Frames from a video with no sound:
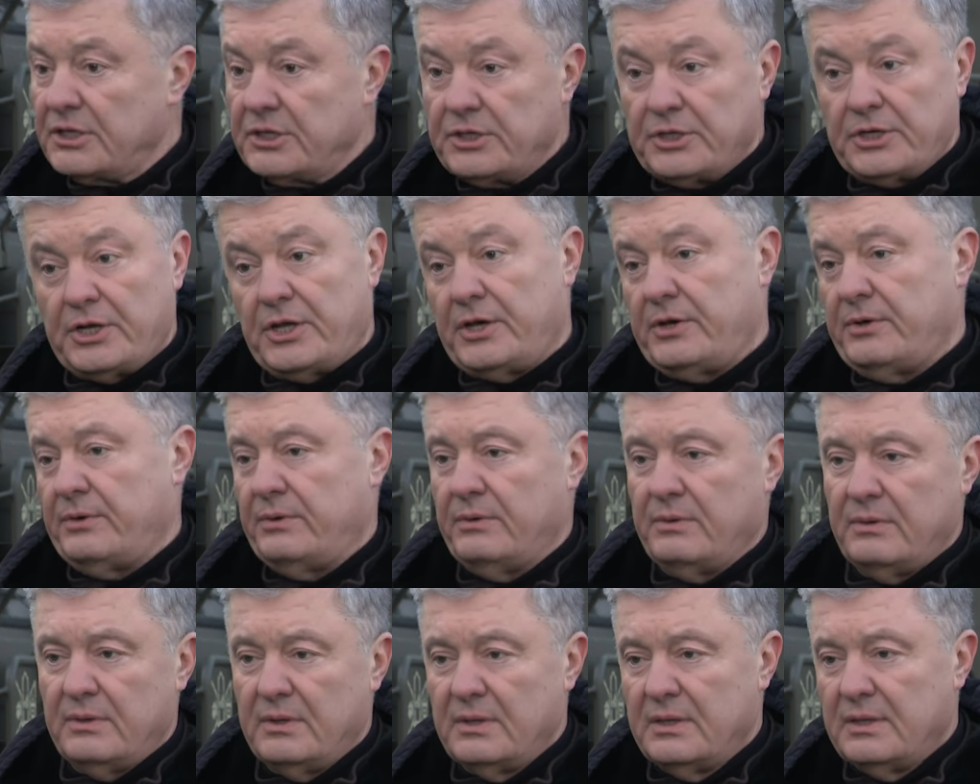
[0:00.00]

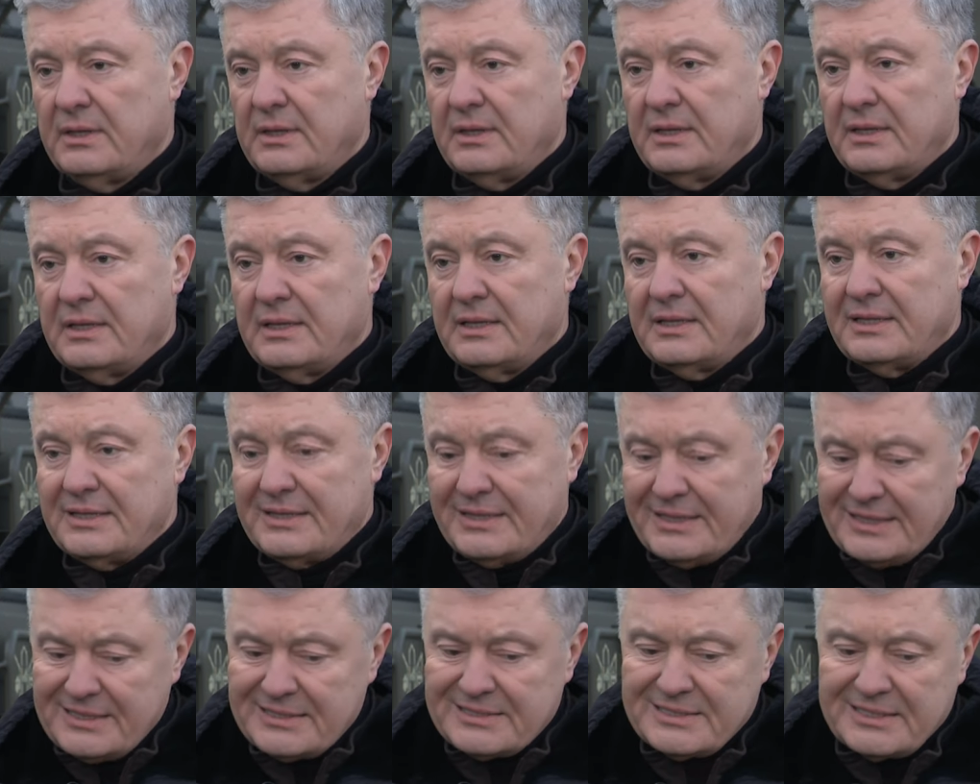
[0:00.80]
No,
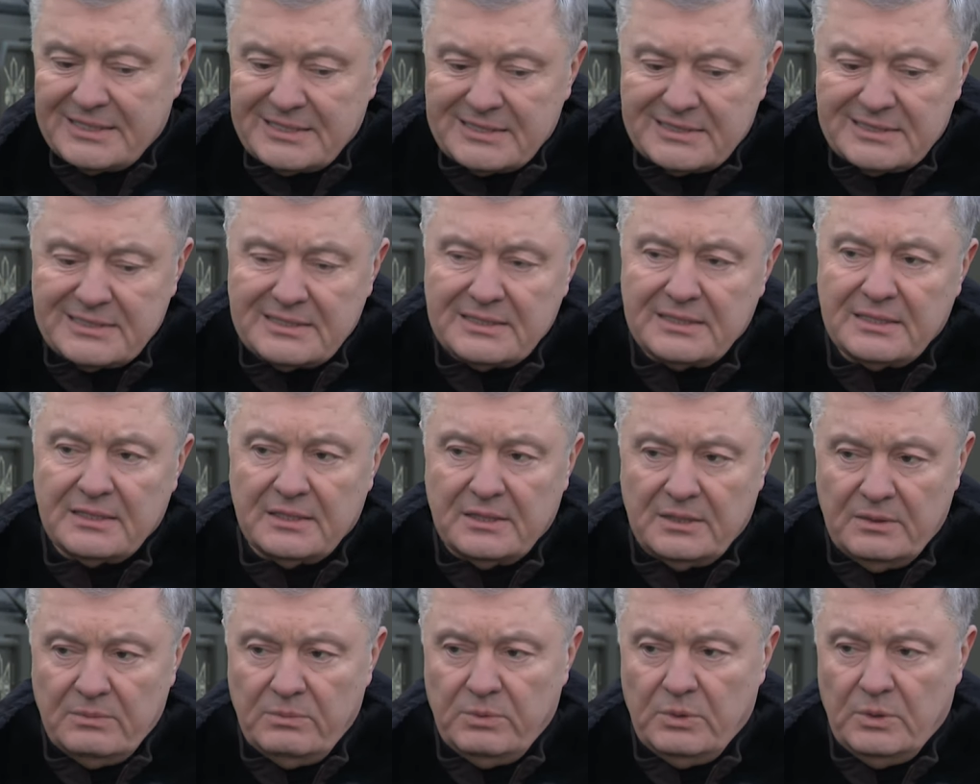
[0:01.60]
this is
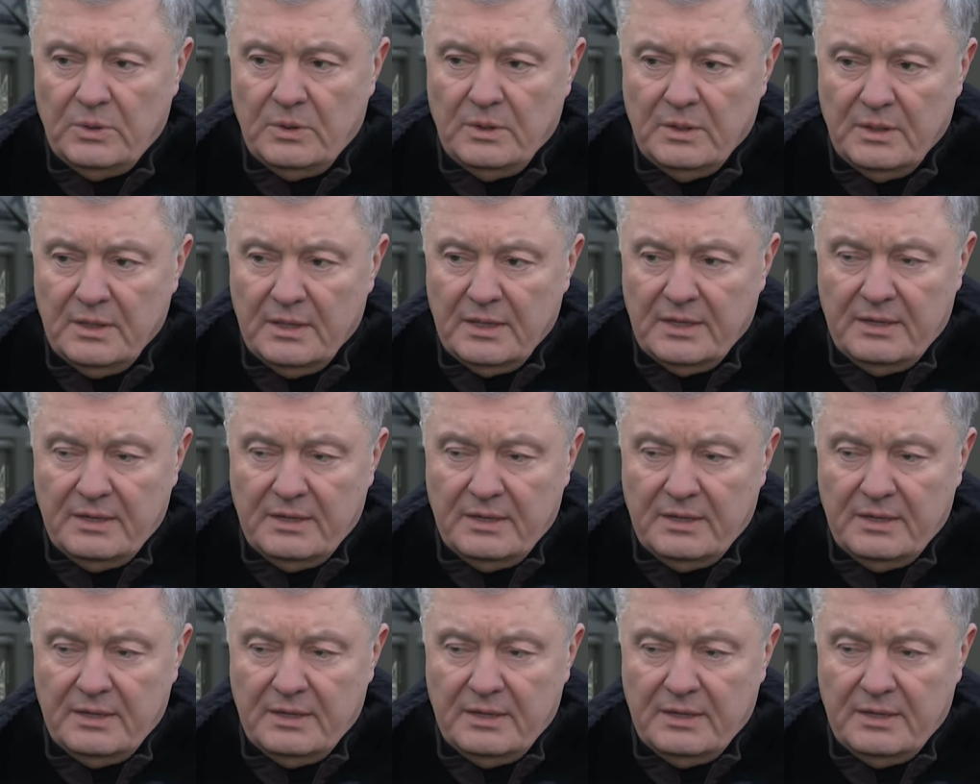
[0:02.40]
the war.